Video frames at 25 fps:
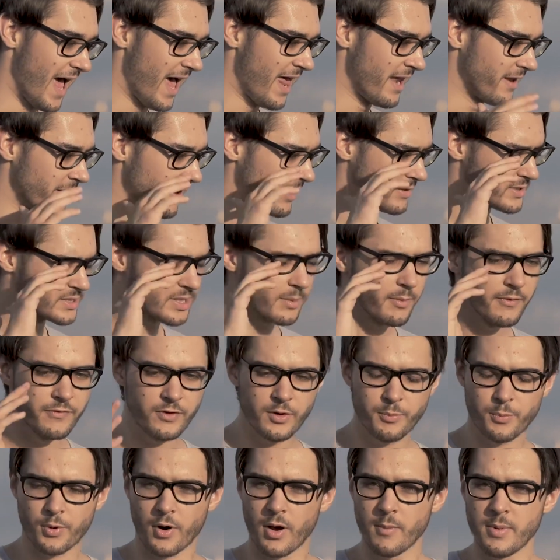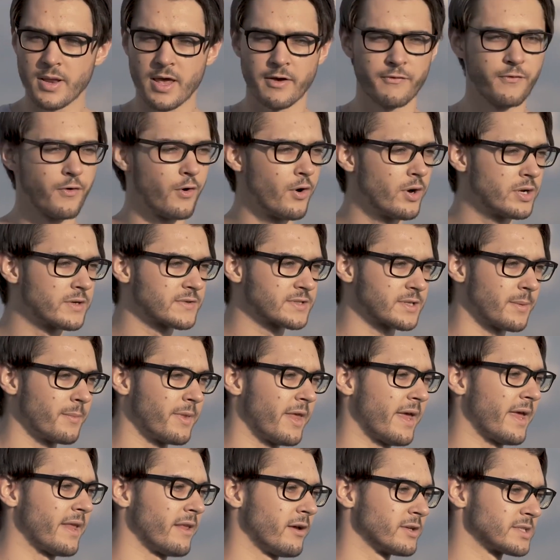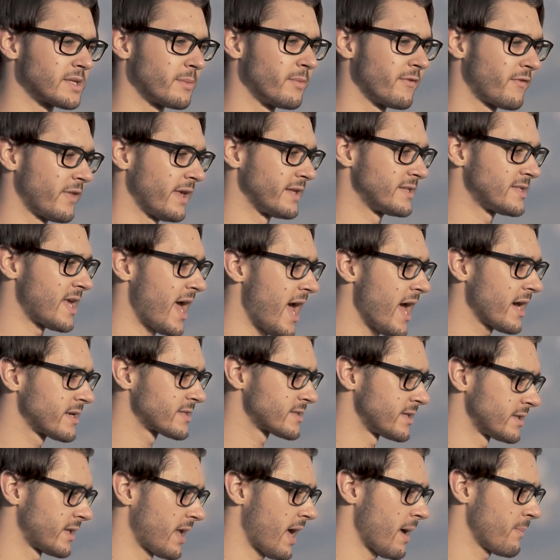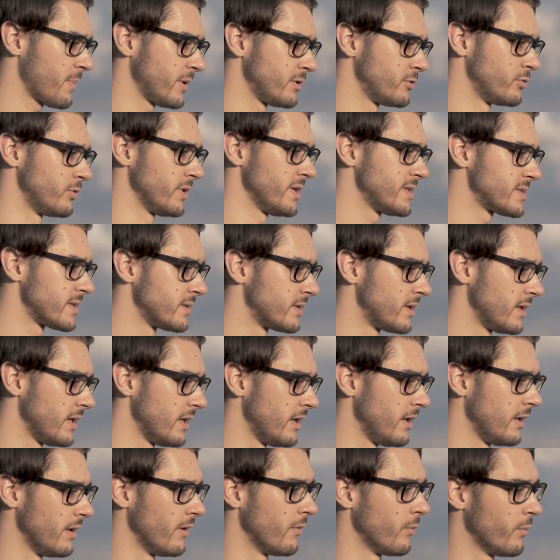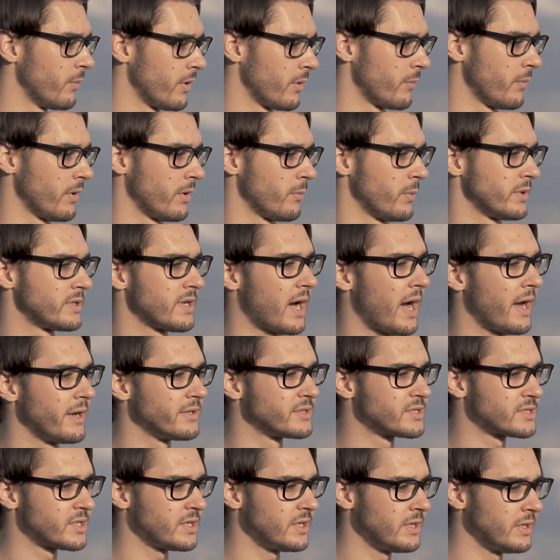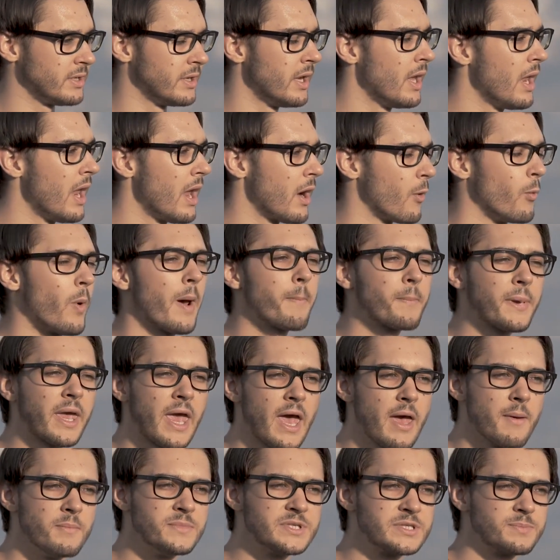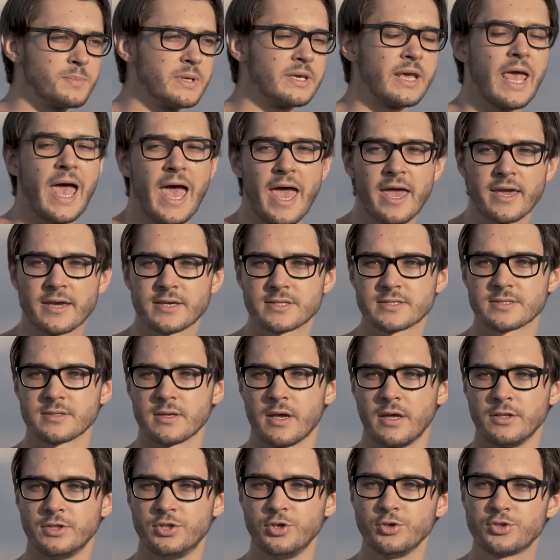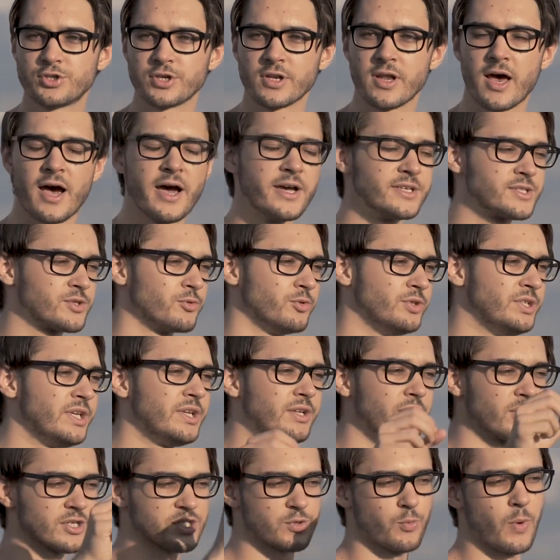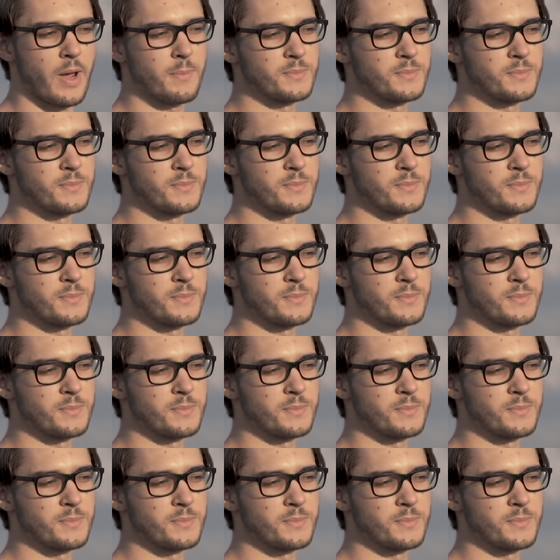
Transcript: And some of you probably have heard of some of the attacks that happened recently with IT, webcams being hacked and utilized to DDoS